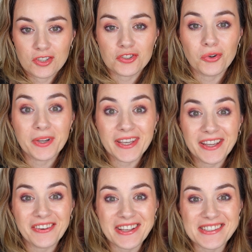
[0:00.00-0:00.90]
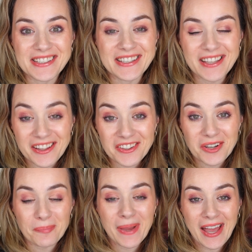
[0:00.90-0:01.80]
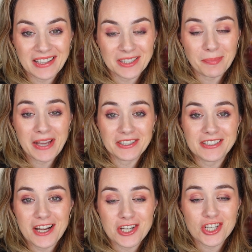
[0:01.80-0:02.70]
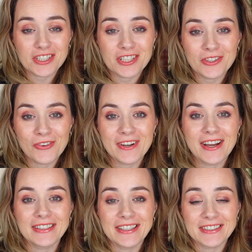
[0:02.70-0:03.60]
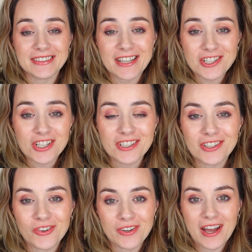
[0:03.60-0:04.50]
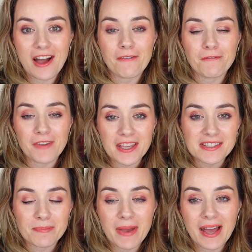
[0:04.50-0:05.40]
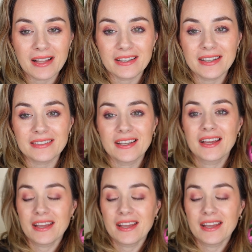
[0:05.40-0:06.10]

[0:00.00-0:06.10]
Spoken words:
So here is another palette by Natasha Denona, the Natasha Denona Face palette.